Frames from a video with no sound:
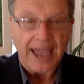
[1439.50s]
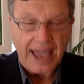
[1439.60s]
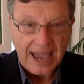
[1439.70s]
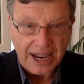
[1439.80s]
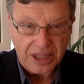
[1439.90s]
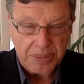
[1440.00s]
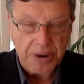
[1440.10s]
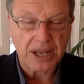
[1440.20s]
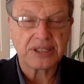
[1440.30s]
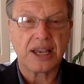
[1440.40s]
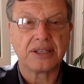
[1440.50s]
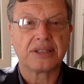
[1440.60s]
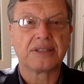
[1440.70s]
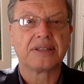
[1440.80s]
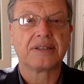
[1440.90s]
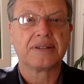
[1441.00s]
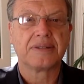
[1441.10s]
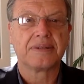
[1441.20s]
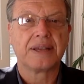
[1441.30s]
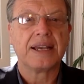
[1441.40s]
and in the process,
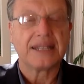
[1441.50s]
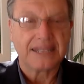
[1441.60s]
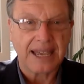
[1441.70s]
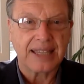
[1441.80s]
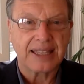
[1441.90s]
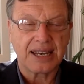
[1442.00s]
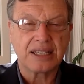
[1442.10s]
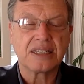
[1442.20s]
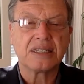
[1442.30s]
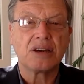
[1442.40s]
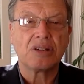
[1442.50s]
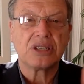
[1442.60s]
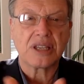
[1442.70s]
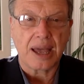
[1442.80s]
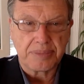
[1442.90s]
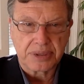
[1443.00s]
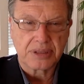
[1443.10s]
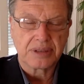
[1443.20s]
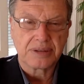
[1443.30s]
take the necessary steps